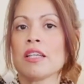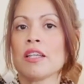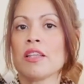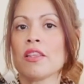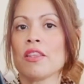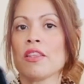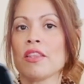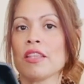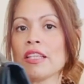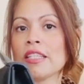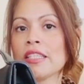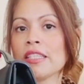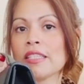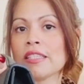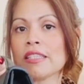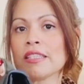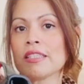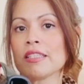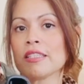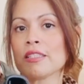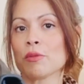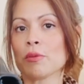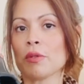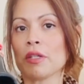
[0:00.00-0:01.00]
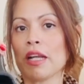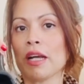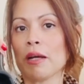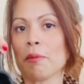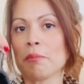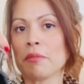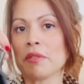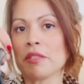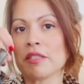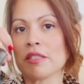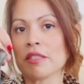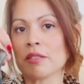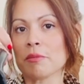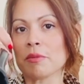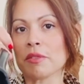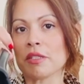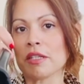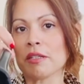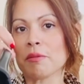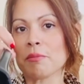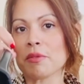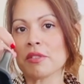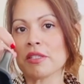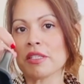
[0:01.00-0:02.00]
This is what happens
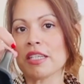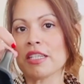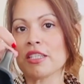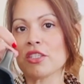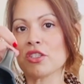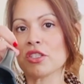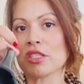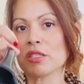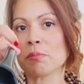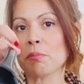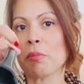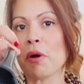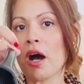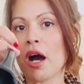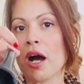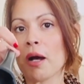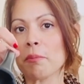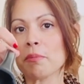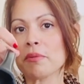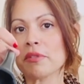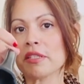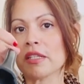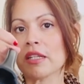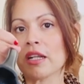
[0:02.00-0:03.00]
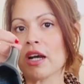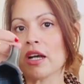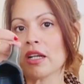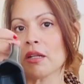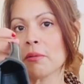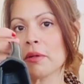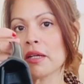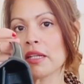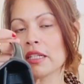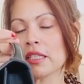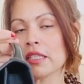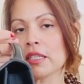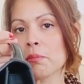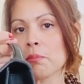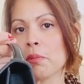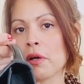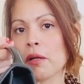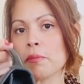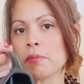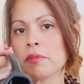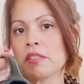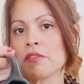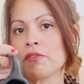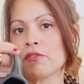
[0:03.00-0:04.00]
sometimes. It just pops. It automatically
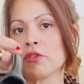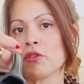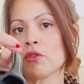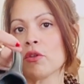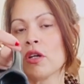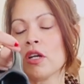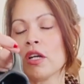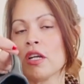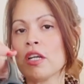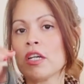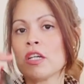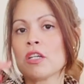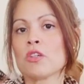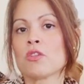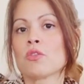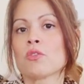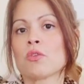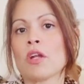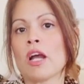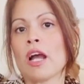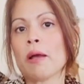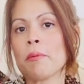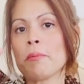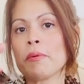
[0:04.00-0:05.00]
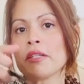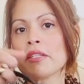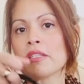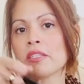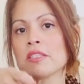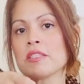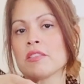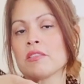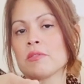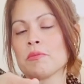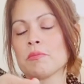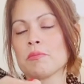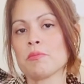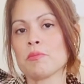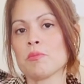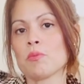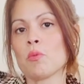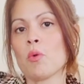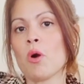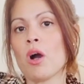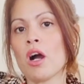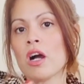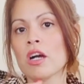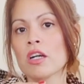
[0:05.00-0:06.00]
pops. If you grab it to
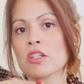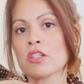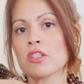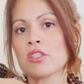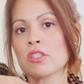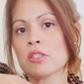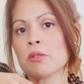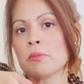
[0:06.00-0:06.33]
walk or